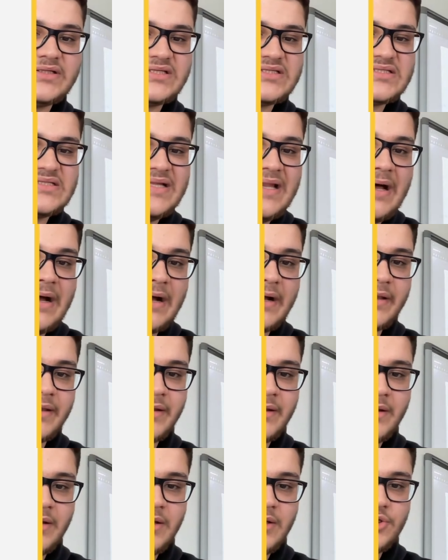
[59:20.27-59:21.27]
Slack,
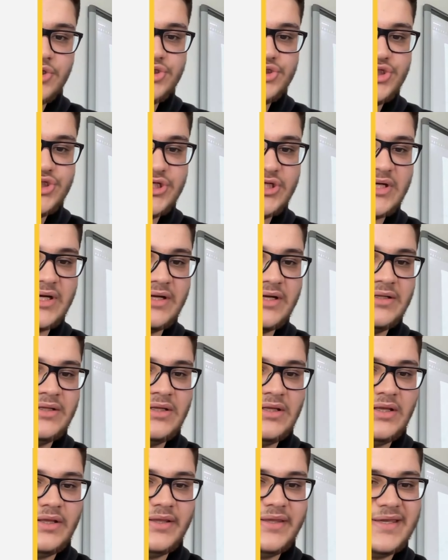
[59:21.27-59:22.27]
Jira,
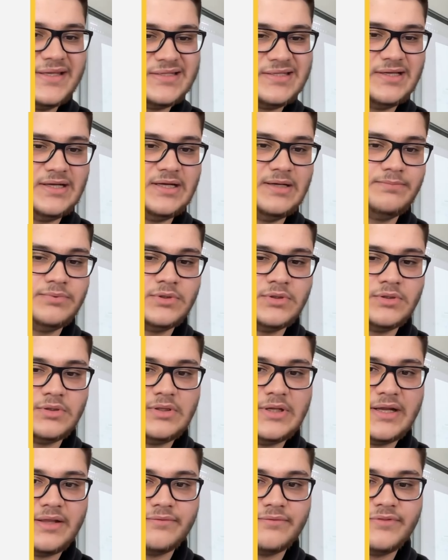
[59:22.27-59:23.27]
GitHub.
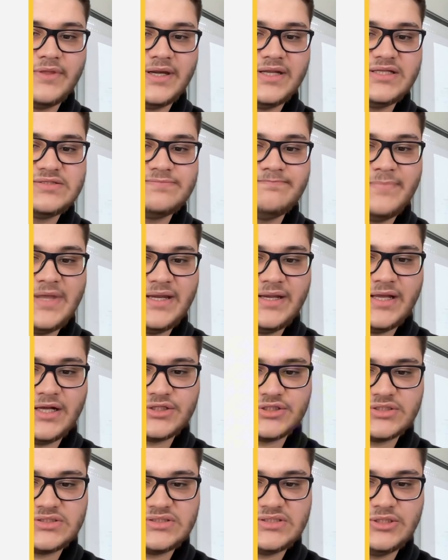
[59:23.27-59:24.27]
Like there is many
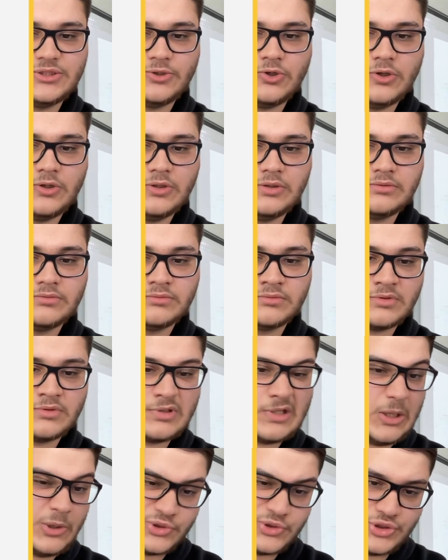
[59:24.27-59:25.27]
actually. See all.
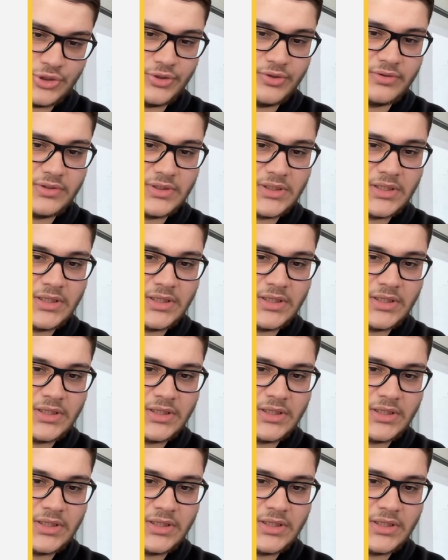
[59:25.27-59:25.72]
I'll show you.